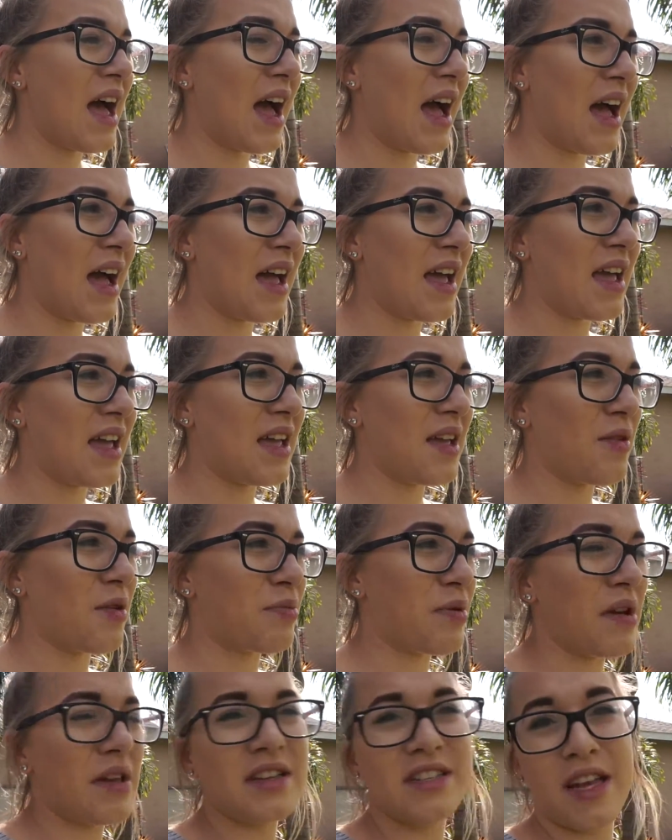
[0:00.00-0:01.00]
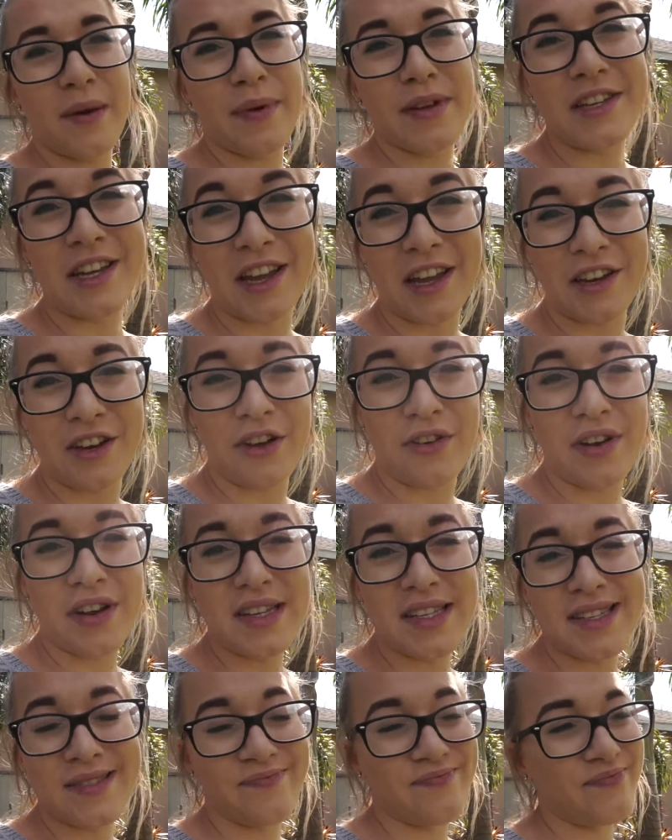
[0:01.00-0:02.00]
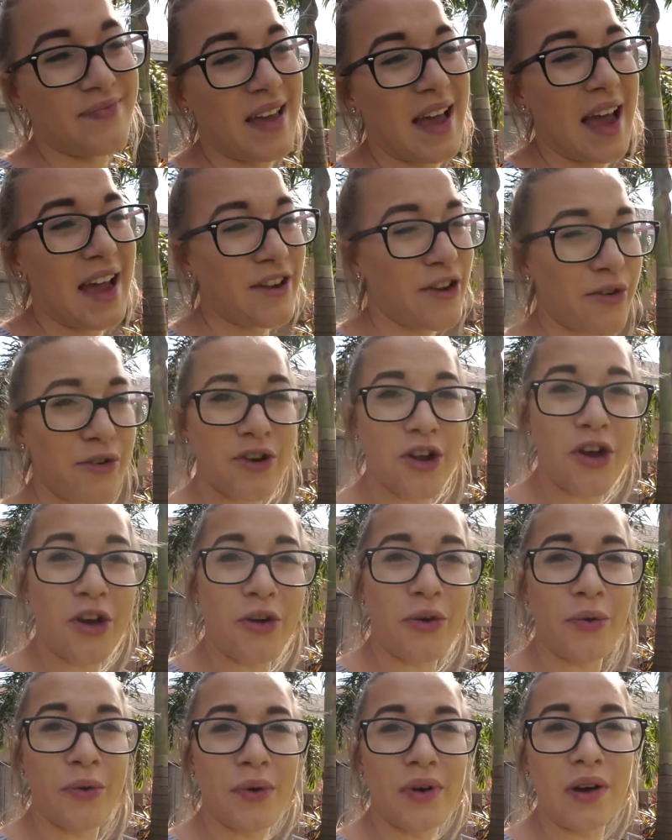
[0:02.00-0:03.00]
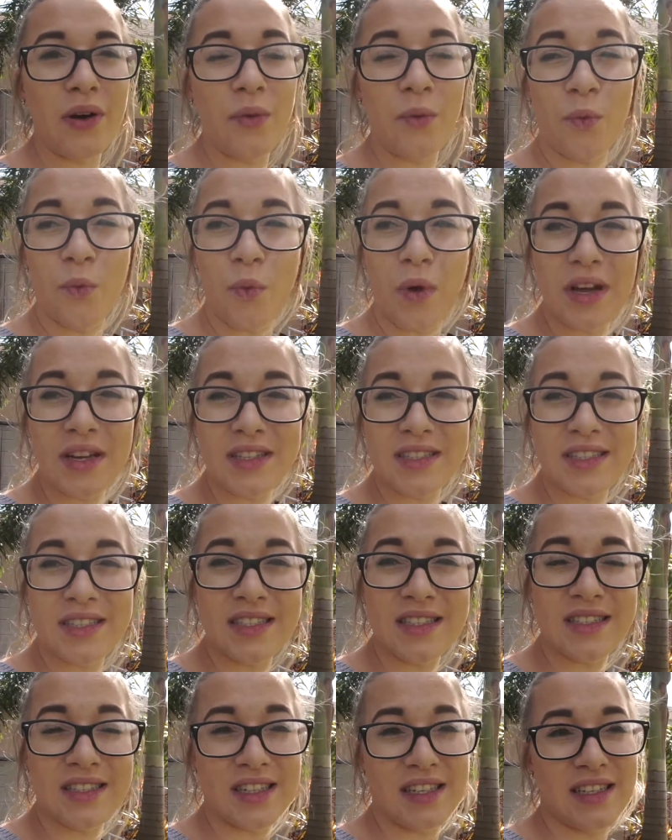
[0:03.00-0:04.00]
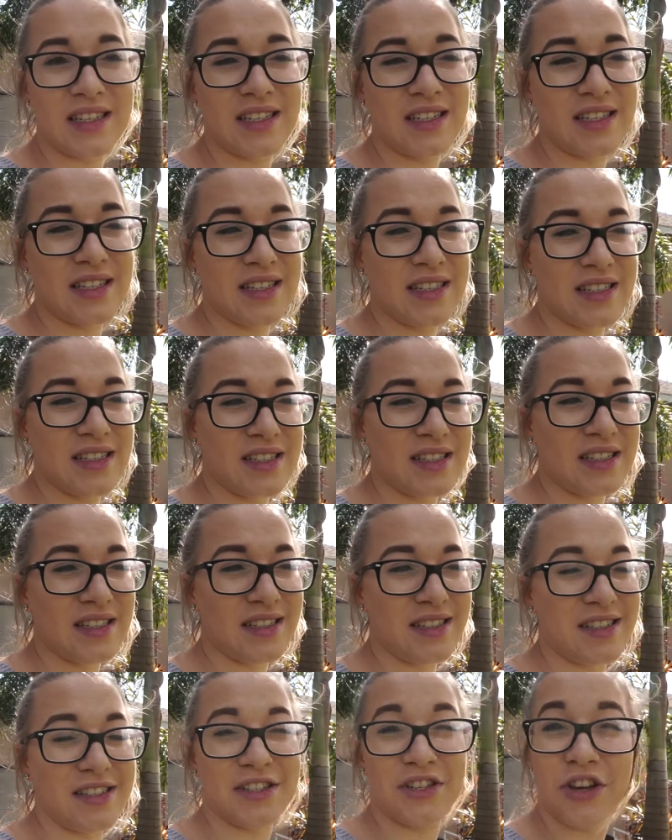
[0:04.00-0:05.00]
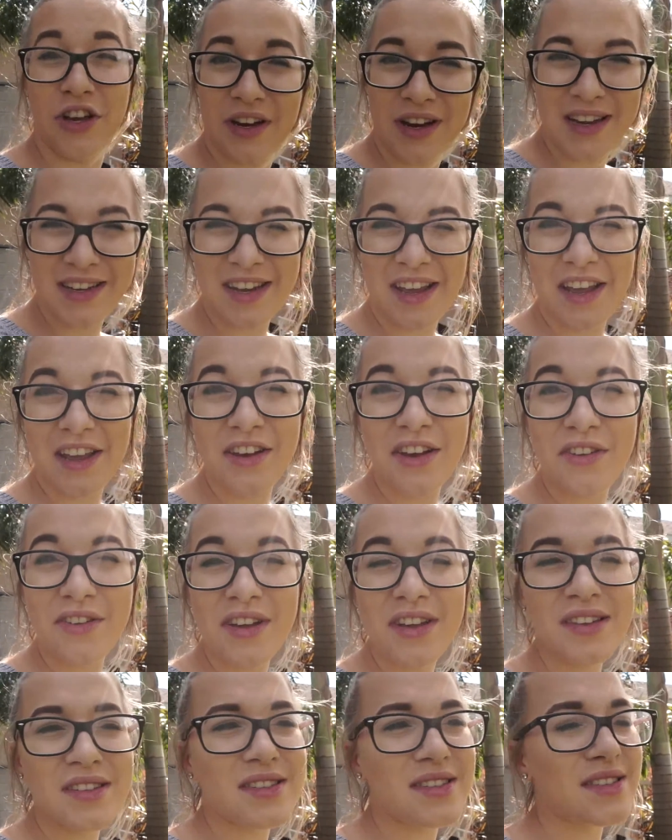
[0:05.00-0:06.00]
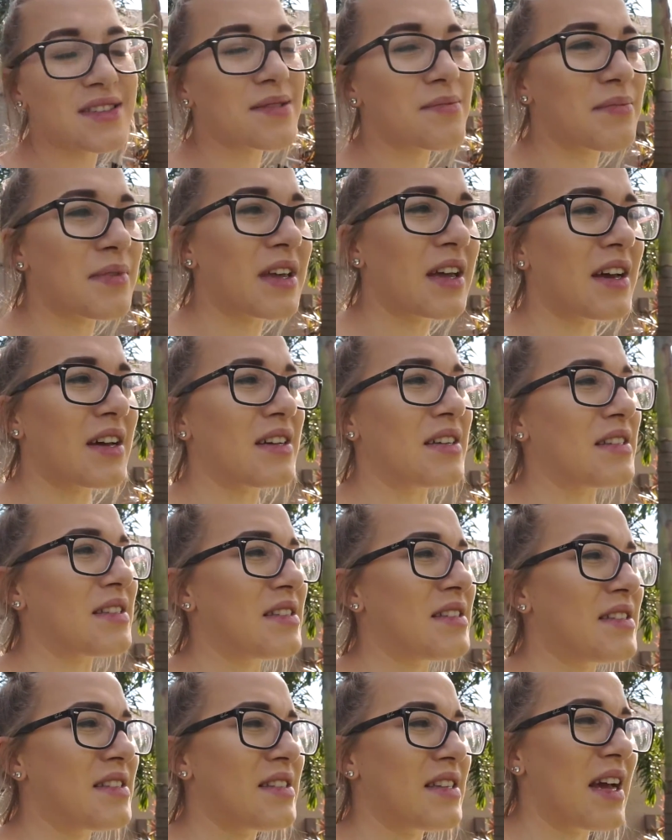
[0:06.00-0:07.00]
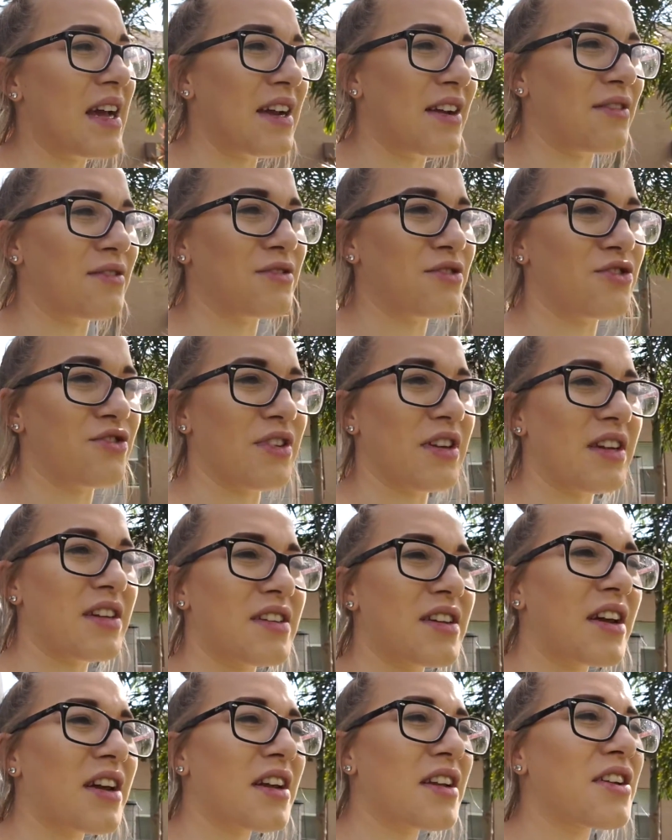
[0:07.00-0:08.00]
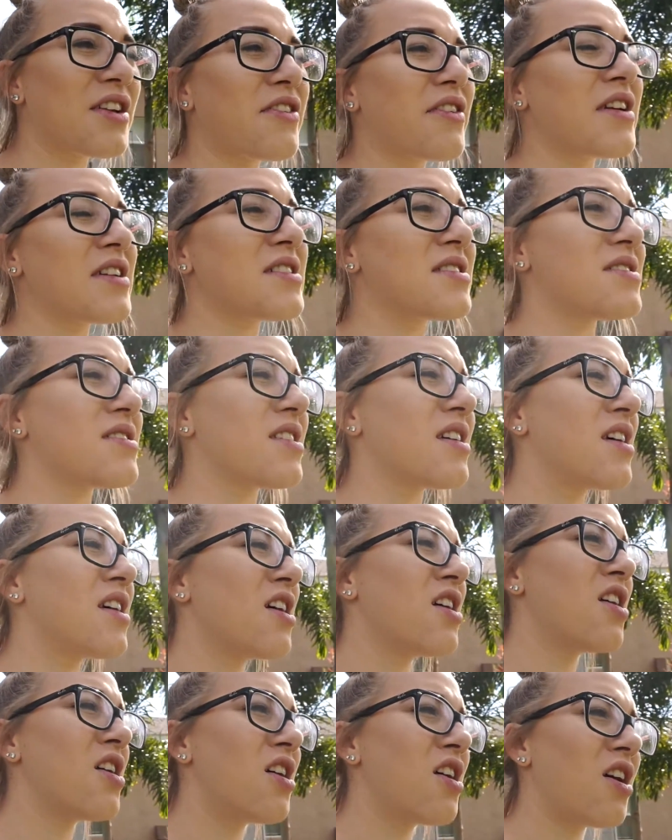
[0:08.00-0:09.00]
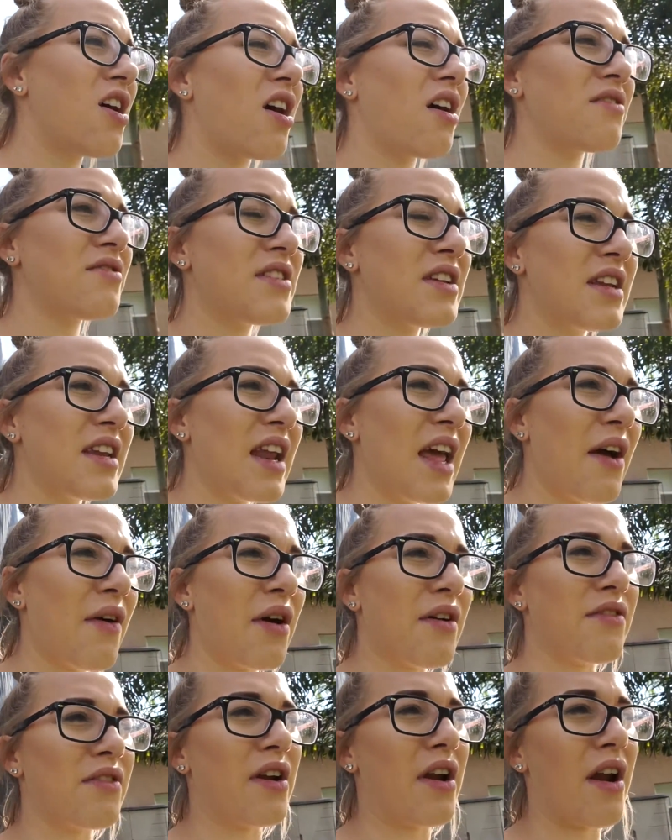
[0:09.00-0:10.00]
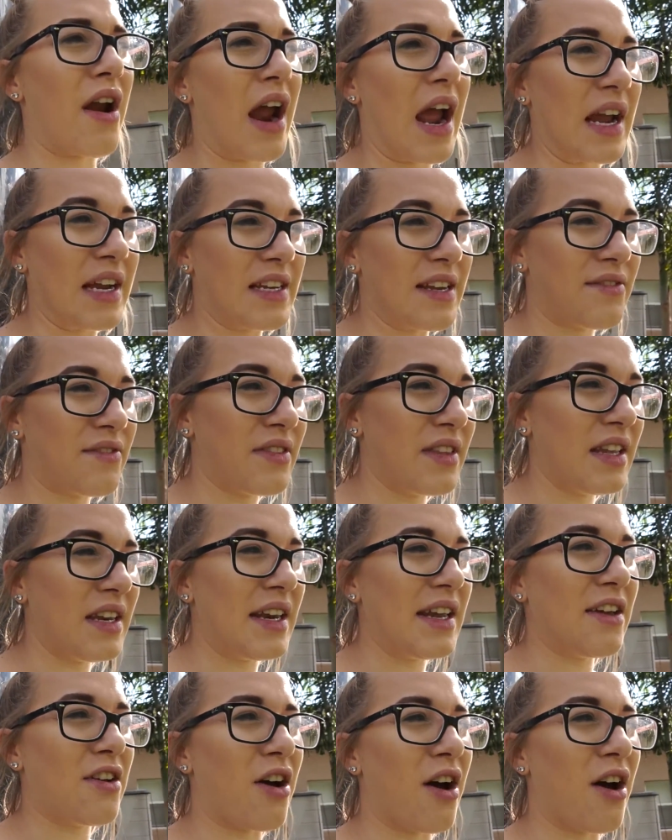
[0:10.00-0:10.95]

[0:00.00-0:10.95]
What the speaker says: I will probably stop at Dunkin' Donuts. I don't know what is good at Dunkin' Donuts because I don't drink Dunkin' Donuts often. However, I definitely need